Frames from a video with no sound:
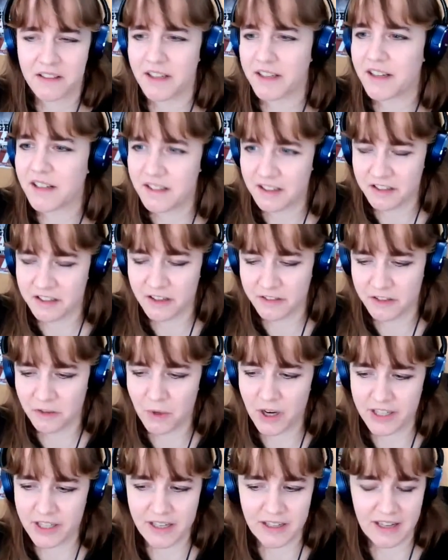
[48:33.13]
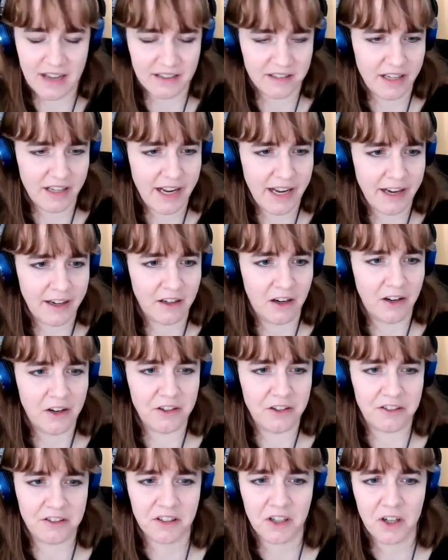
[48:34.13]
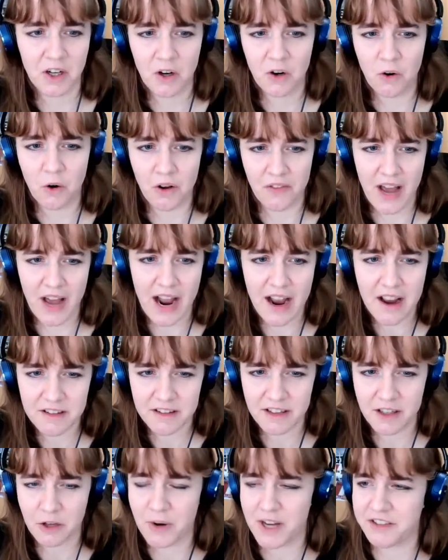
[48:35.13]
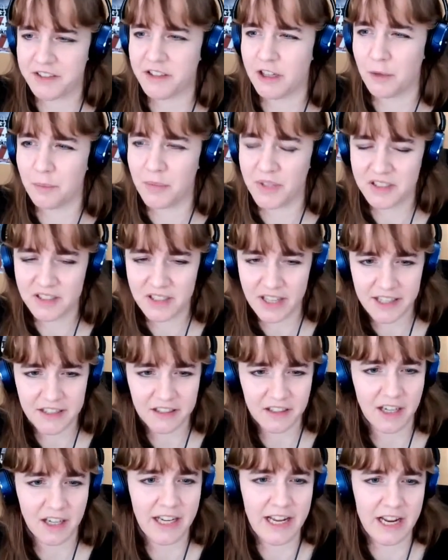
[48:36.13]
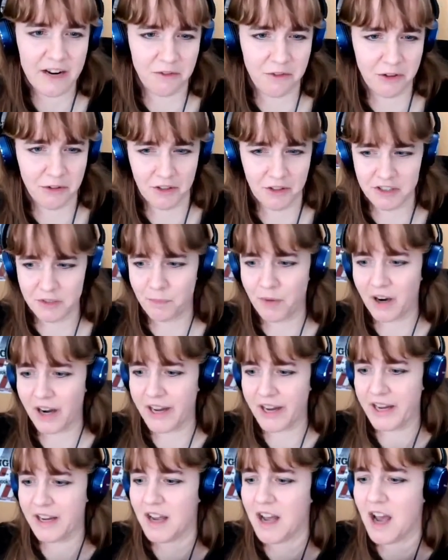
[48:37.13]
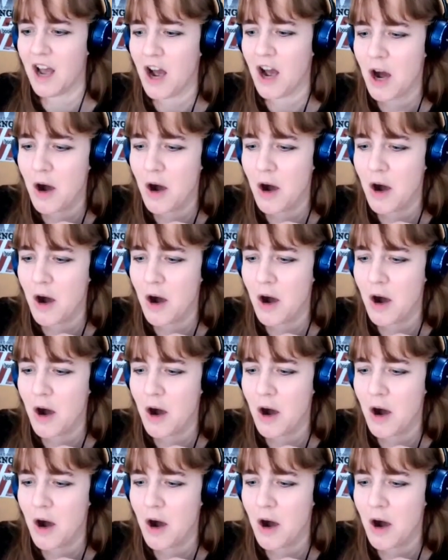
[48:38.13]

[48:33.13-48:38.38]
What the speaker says: the condition of the working class in England or the housing question are particularly influenced by